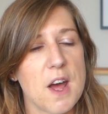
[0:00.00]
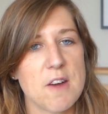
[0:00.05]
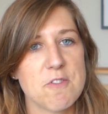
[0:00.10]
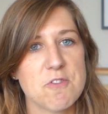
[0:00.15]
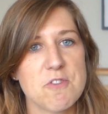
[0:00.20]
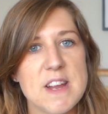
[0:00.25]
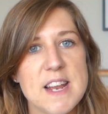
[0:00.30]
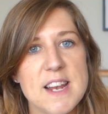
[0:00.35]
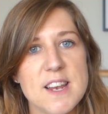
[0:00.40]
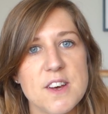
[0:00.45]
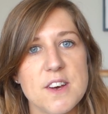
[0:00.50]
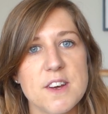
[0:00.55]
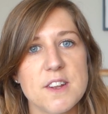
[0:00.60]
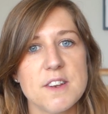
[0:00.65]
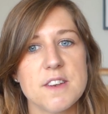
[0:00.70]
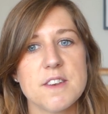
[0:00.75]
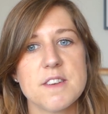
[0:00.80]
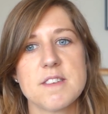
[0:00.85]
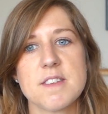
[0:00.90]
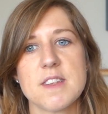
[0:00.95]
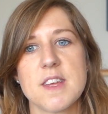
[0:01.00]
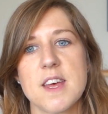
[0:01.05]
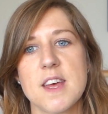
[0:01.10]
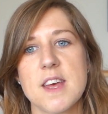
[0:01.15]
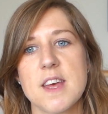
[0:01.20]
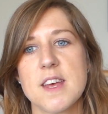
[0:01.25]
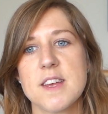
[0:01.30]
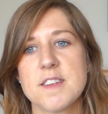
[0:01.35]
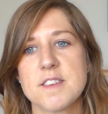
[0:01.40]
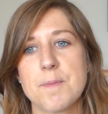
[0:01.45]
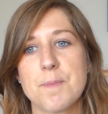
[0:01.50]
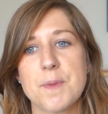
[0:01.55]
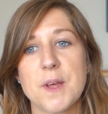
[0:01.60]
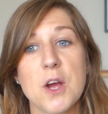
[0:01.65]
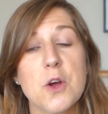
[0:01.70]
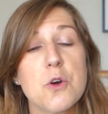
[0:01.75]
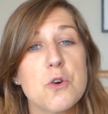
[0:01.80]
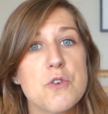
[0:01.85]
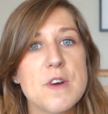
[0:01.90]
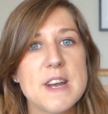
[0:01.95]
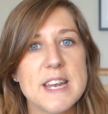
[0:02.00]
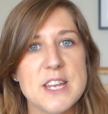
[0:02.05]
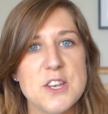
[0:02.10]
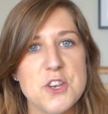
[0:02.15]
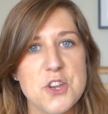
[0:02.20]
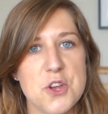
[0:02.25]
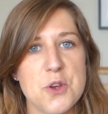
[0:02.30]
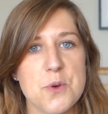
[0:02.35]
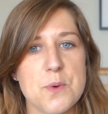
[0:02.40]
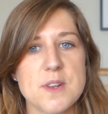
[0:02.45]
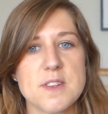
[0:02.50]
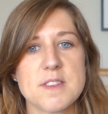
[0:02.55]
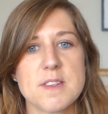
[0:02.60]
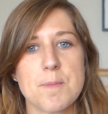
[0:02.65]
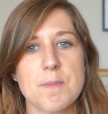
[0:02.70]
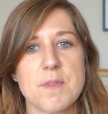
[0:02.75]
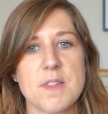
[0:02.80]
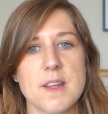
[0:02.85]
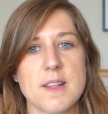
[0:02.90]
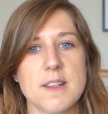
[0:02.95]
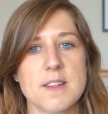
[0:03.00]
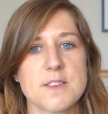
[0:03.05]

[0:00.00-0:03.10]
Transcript: I've relearned something I already knew and something